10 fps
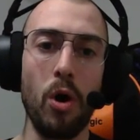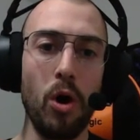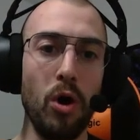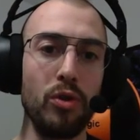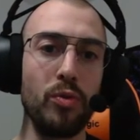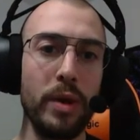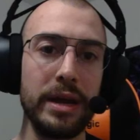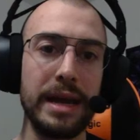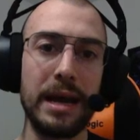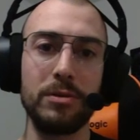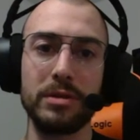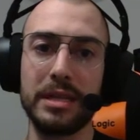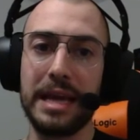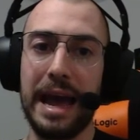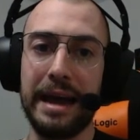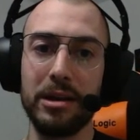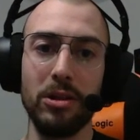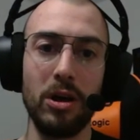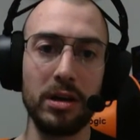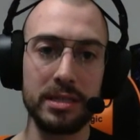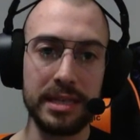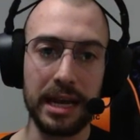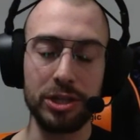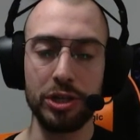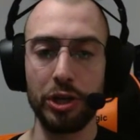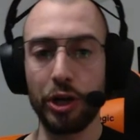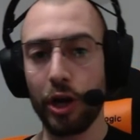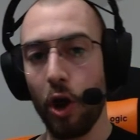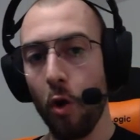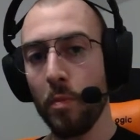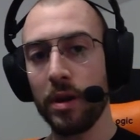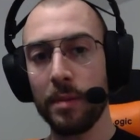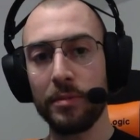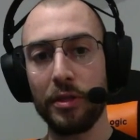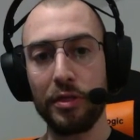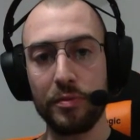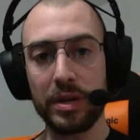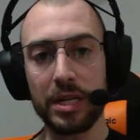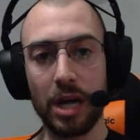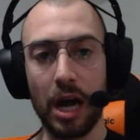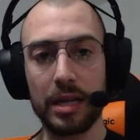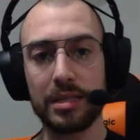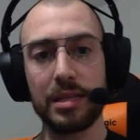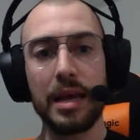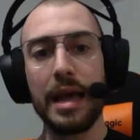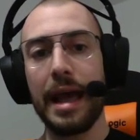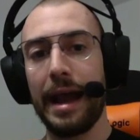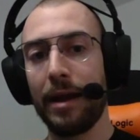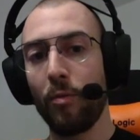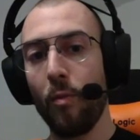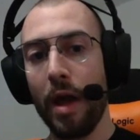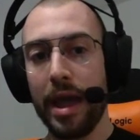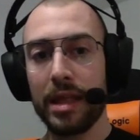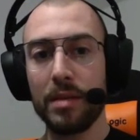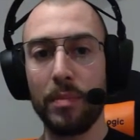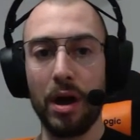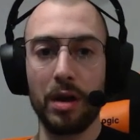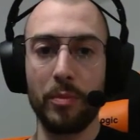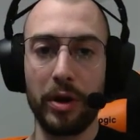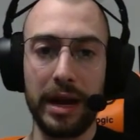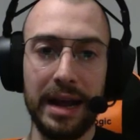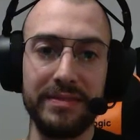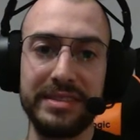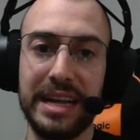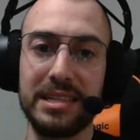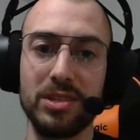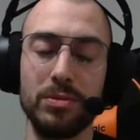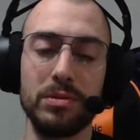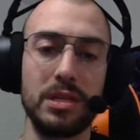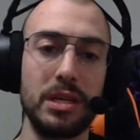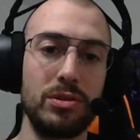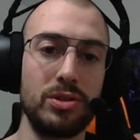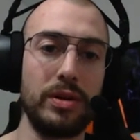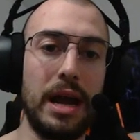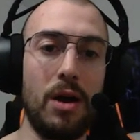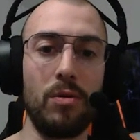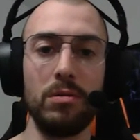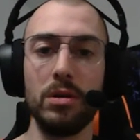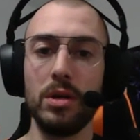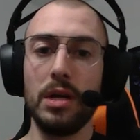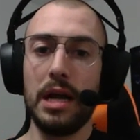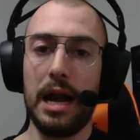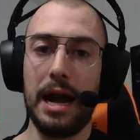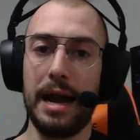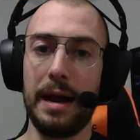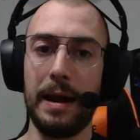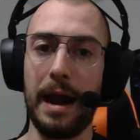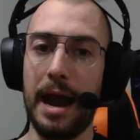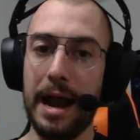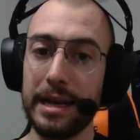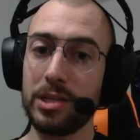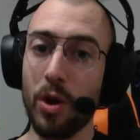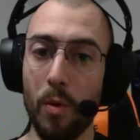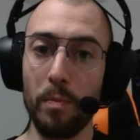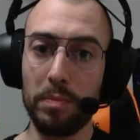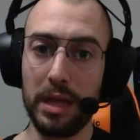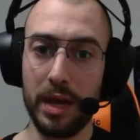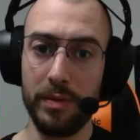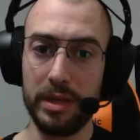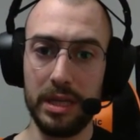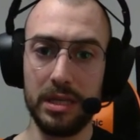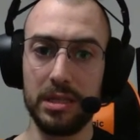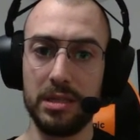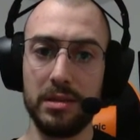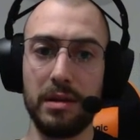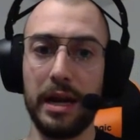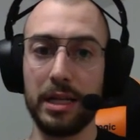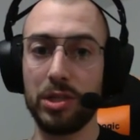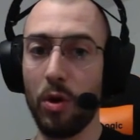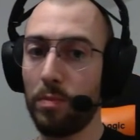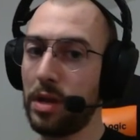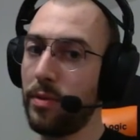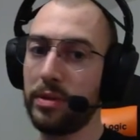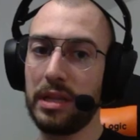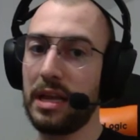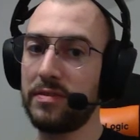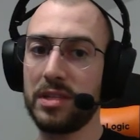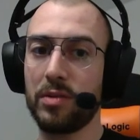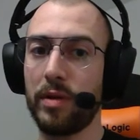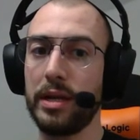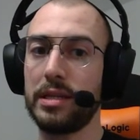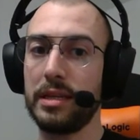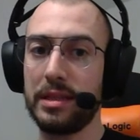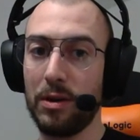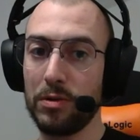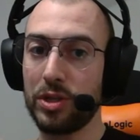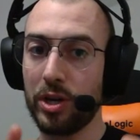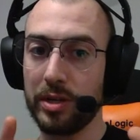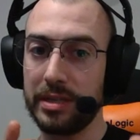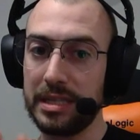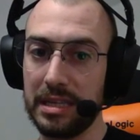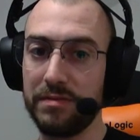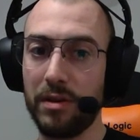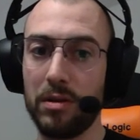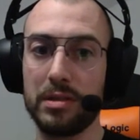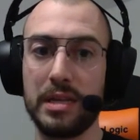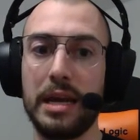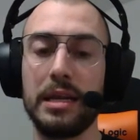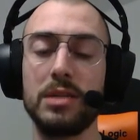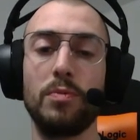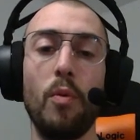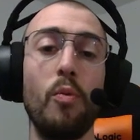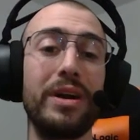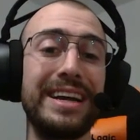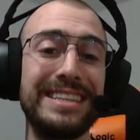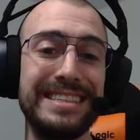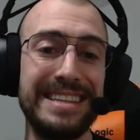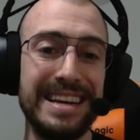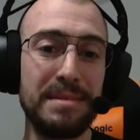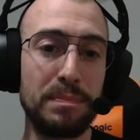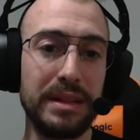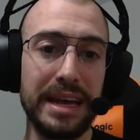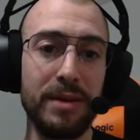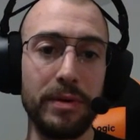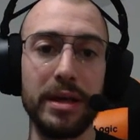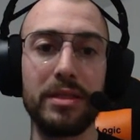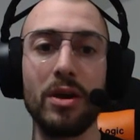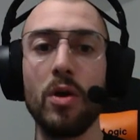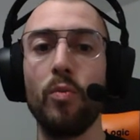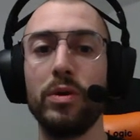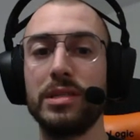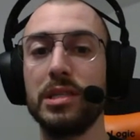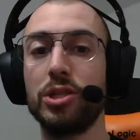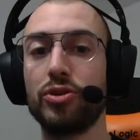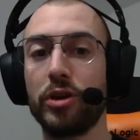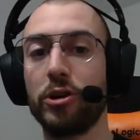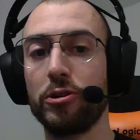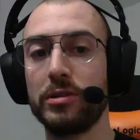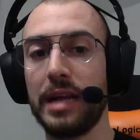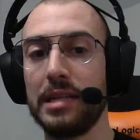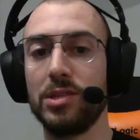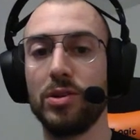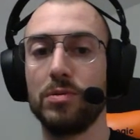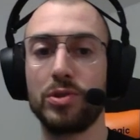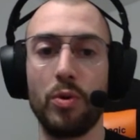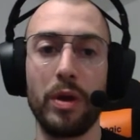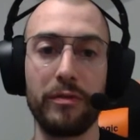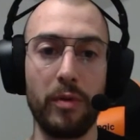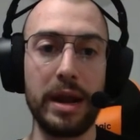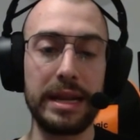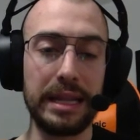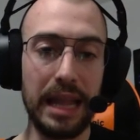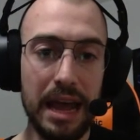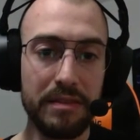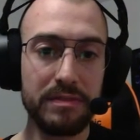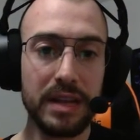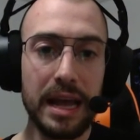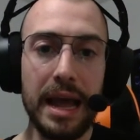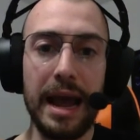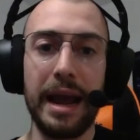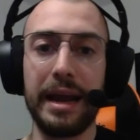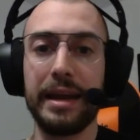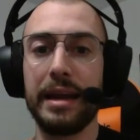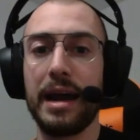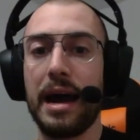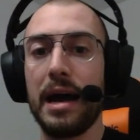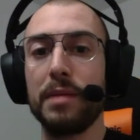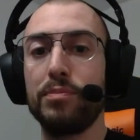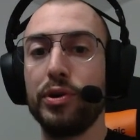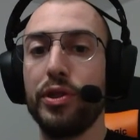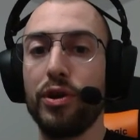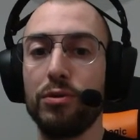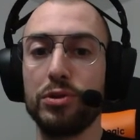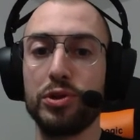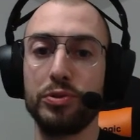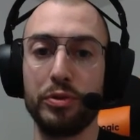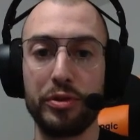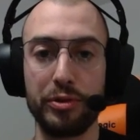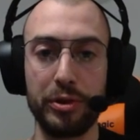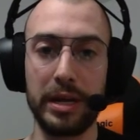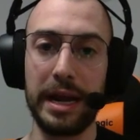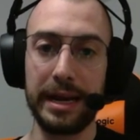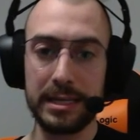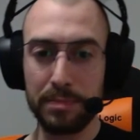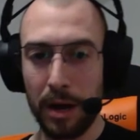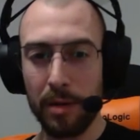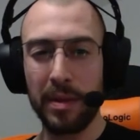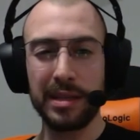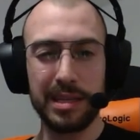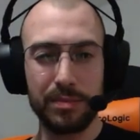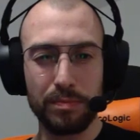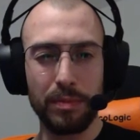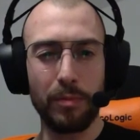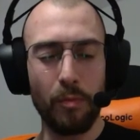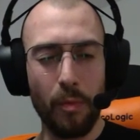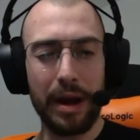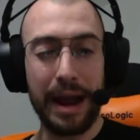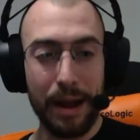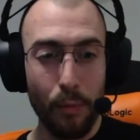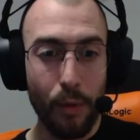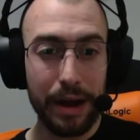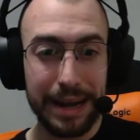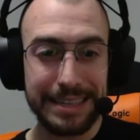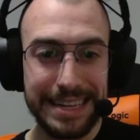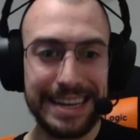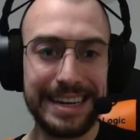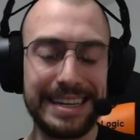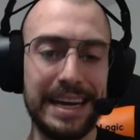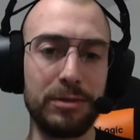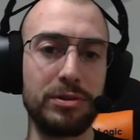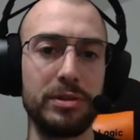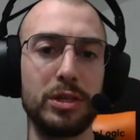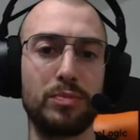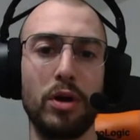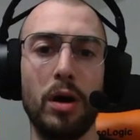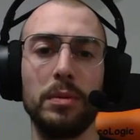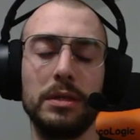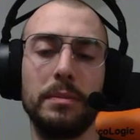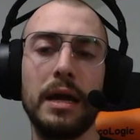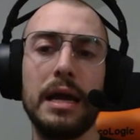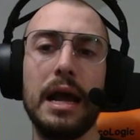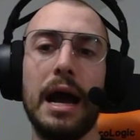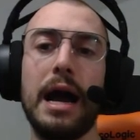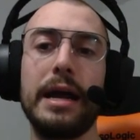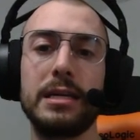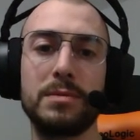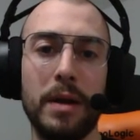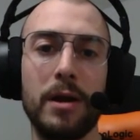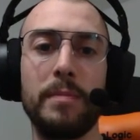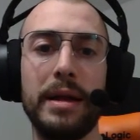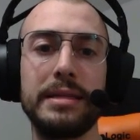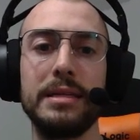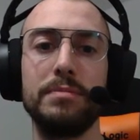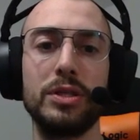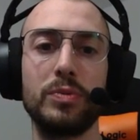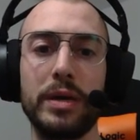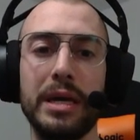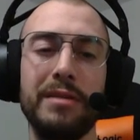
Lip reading: all the way down to the analog section. You're going to open up the three dots, and way at the bottom, we're going to have dead zones here. So now I don't play with these. I don't play with the left stick, right? Those are default settings. But what I did play with was the trigger dead zone. So we have right and left, and I put those to 30. I experimented when I did encounter this problem. I experimented between